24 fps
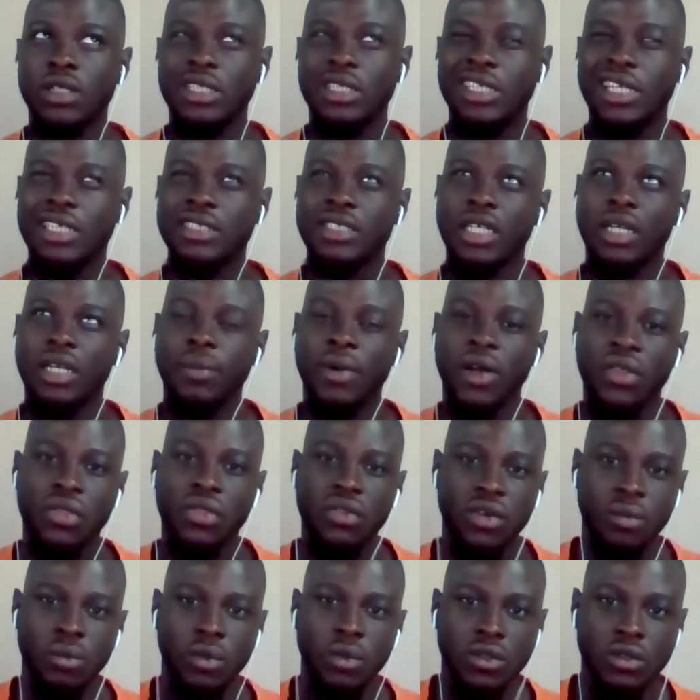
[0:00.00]
that said about
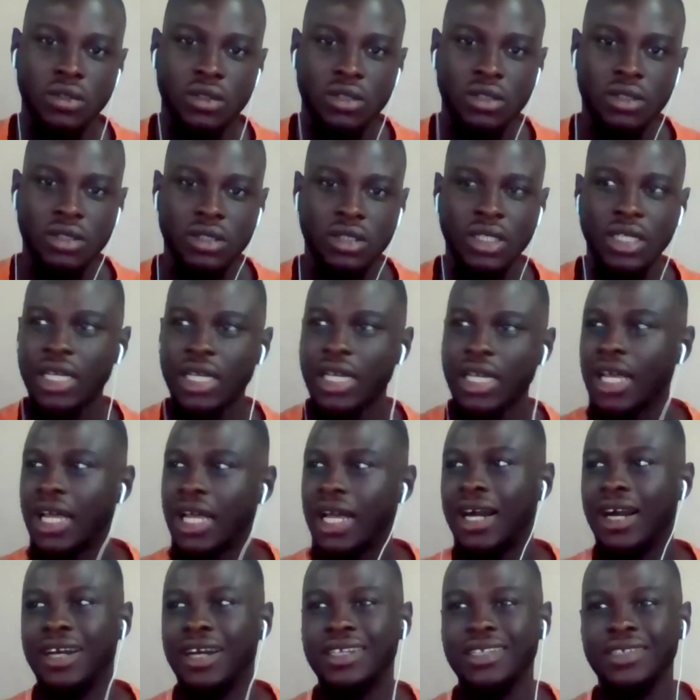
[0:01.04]
3 months,
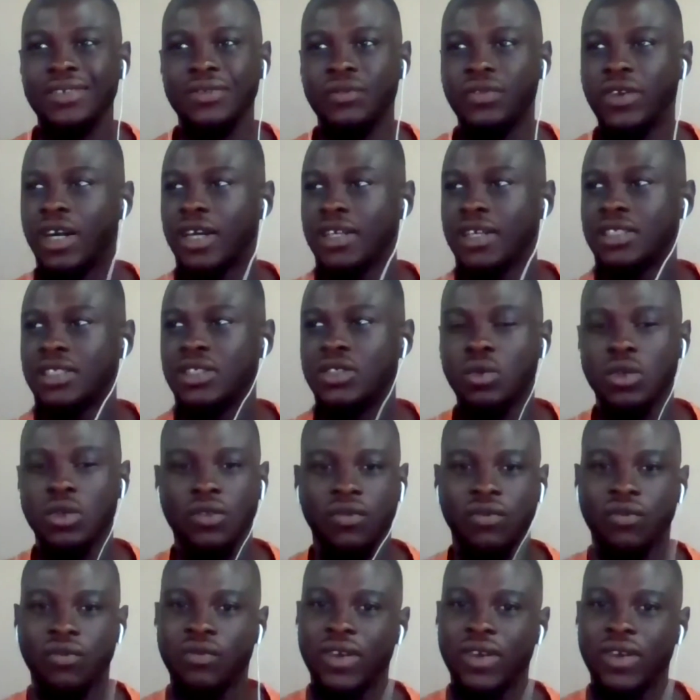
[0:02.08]
and in fact it was